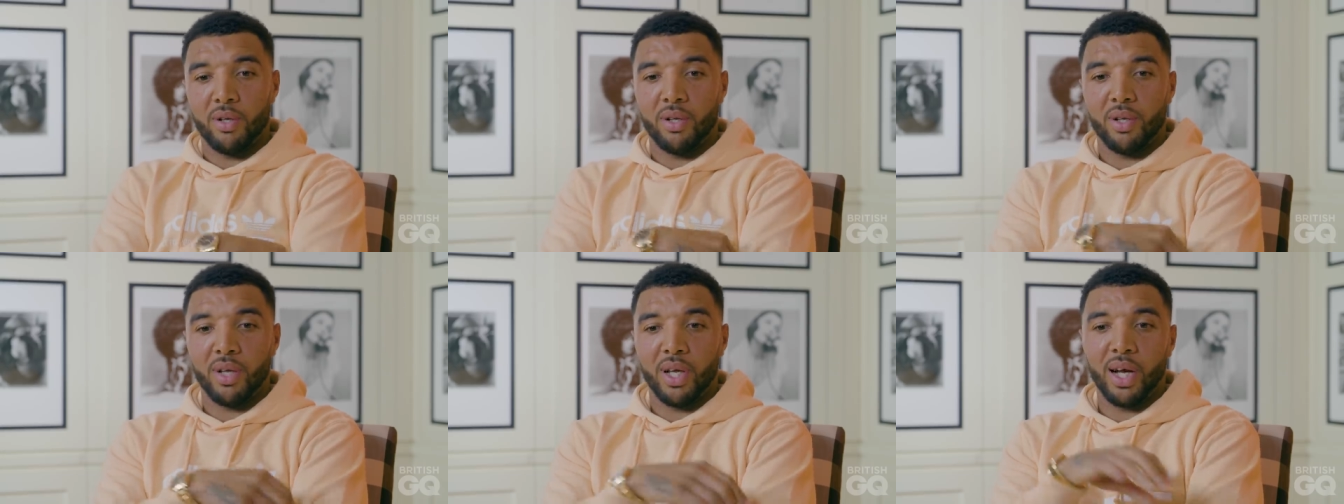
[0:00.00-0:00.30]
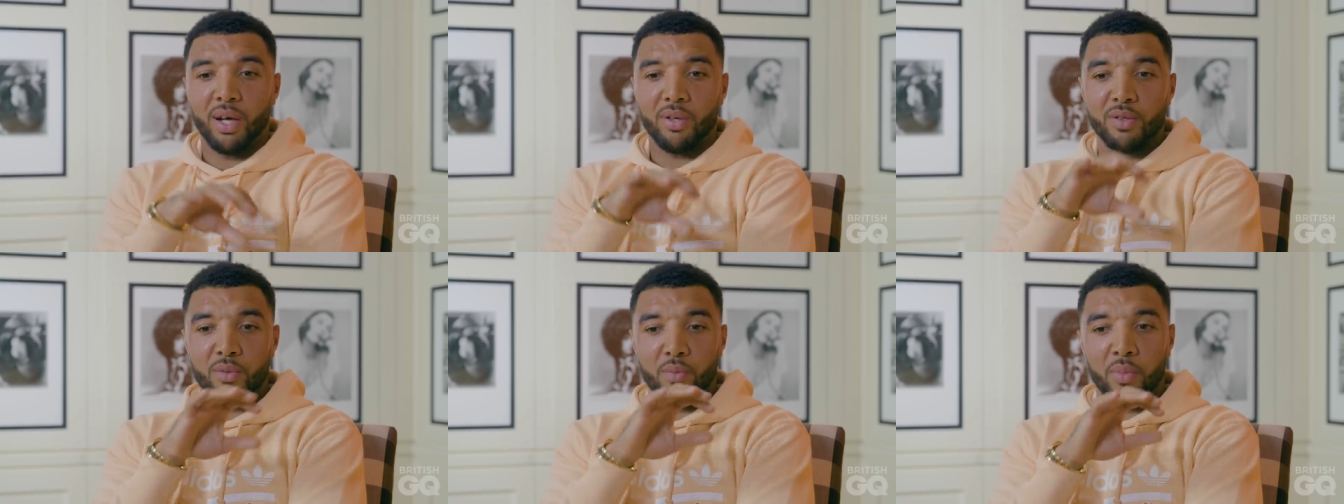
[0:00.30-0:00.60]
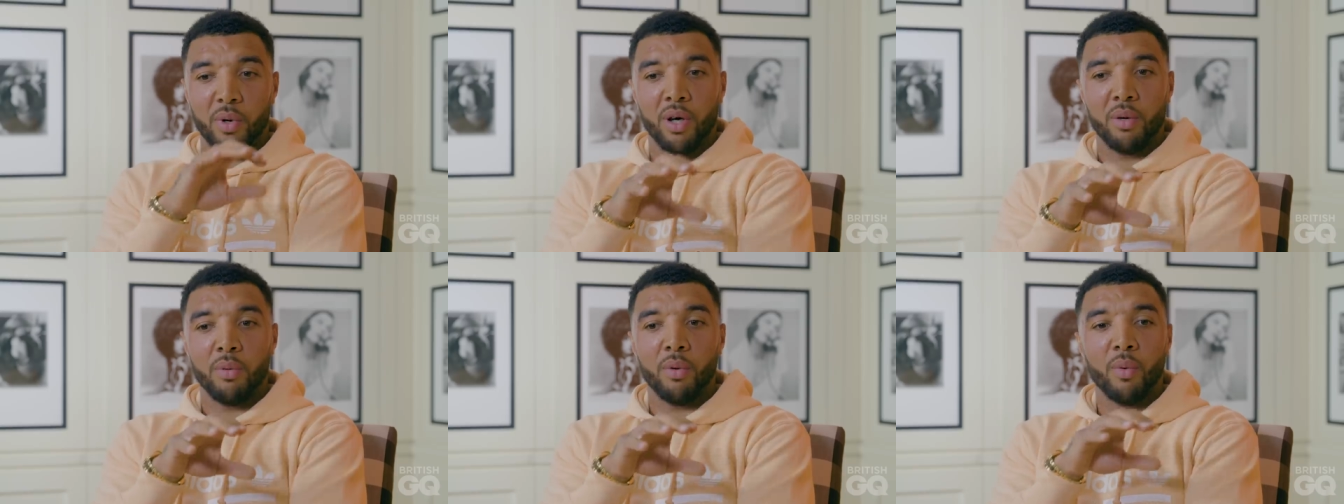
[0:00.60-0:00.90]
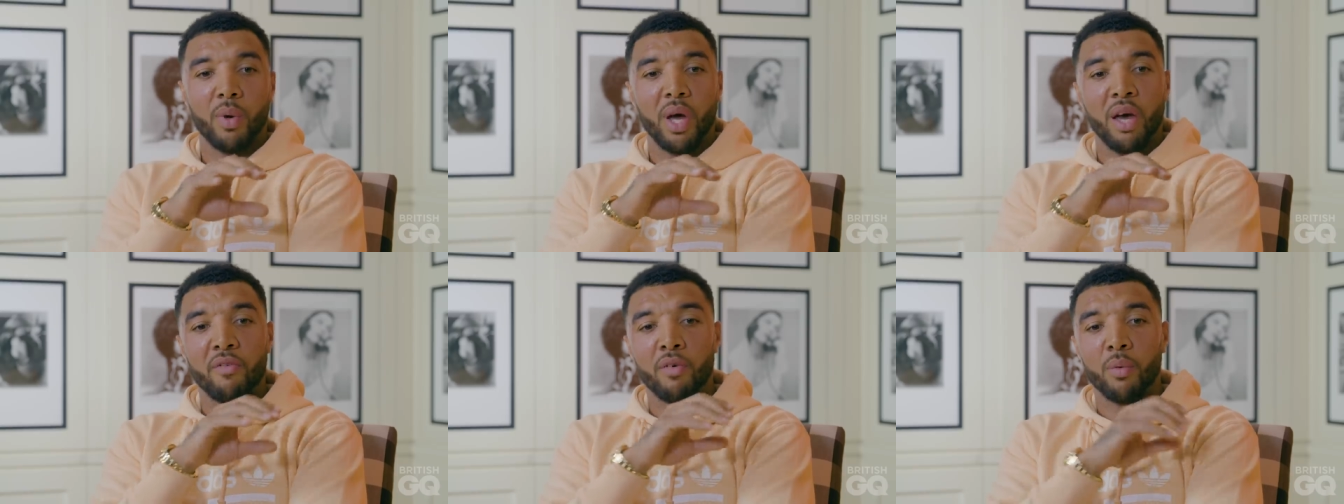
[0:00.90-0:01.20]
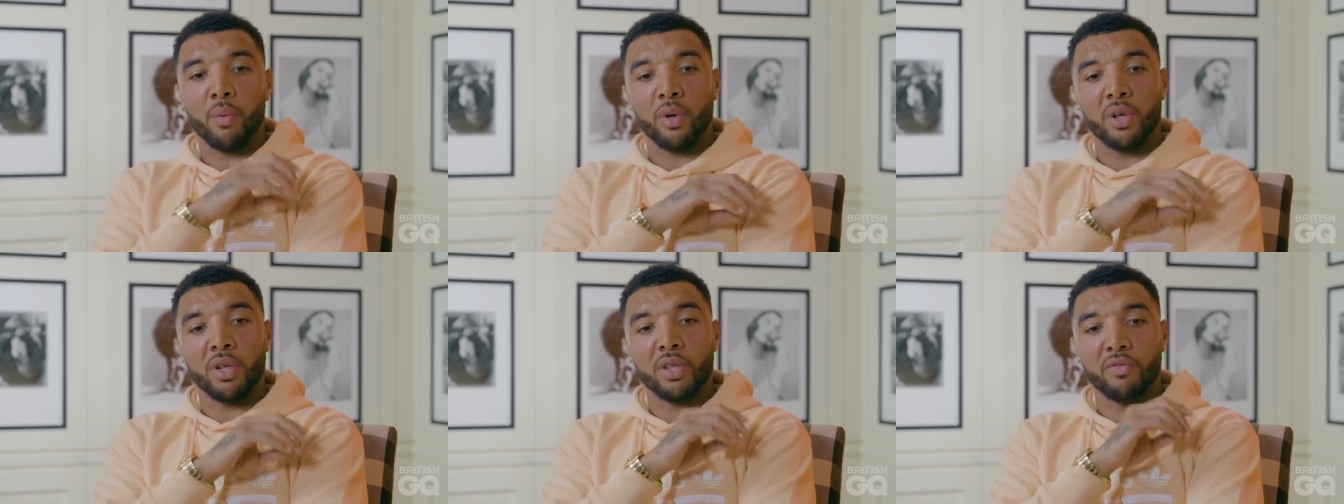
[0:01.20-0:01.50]
the House of Parliament,
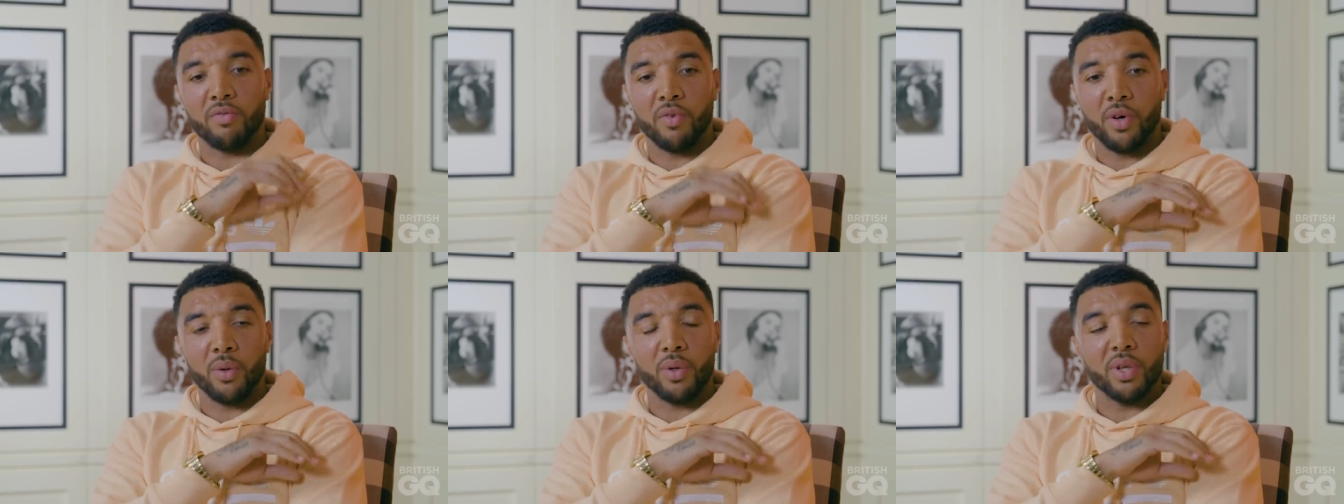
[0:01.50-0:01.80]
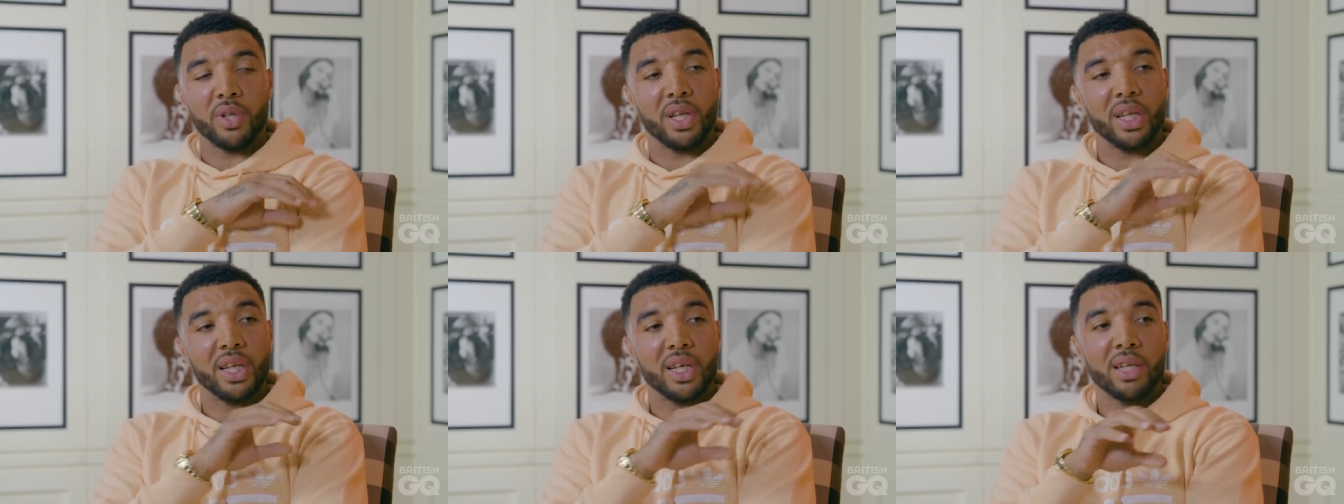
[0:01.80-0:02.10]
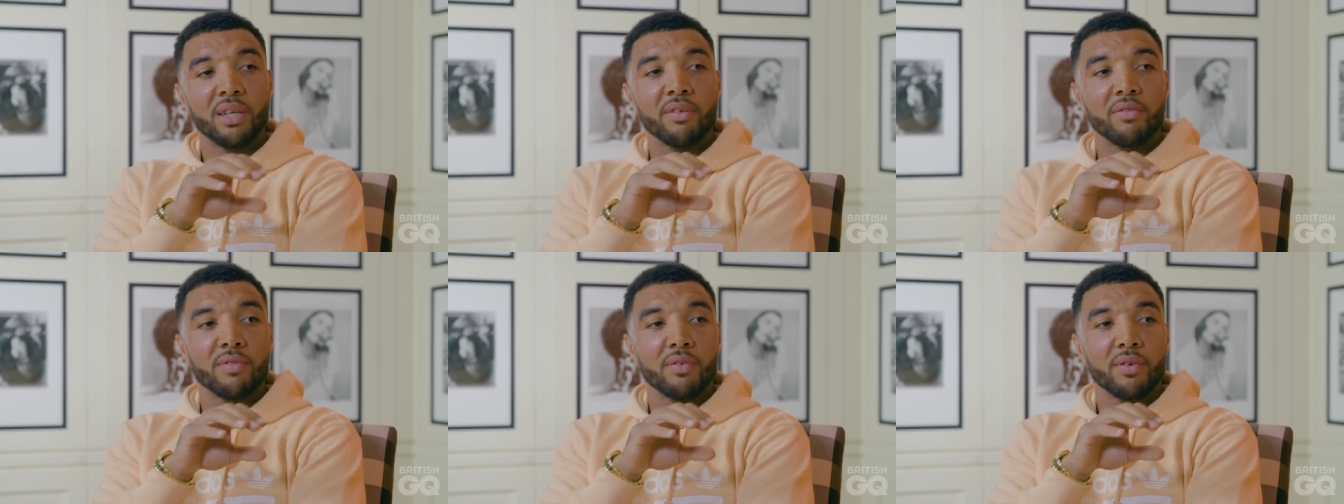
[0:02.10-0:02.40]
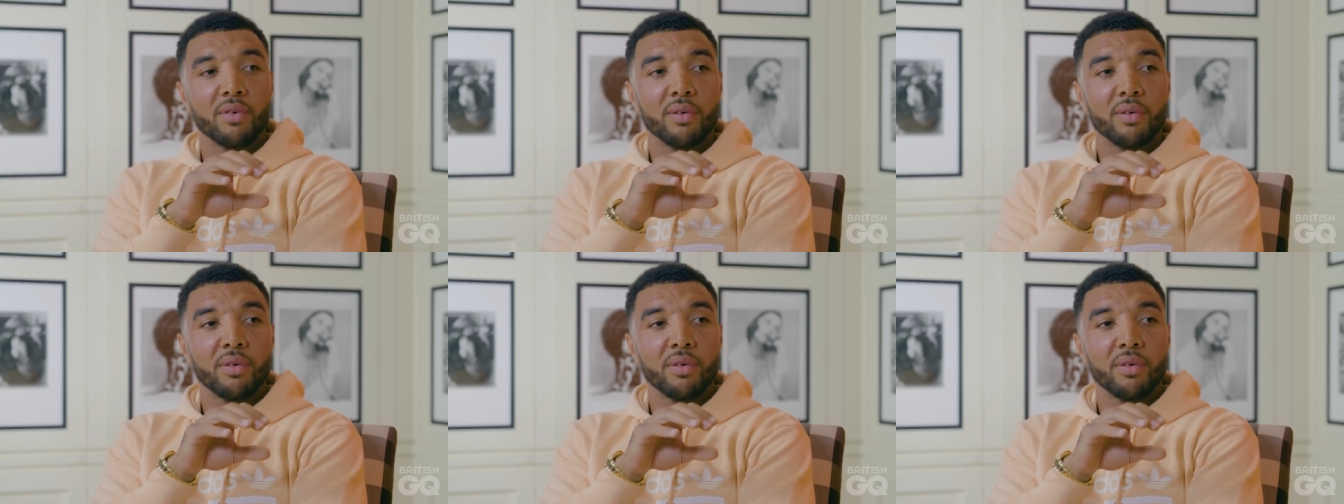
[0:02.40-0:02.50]
everyone has voted leave,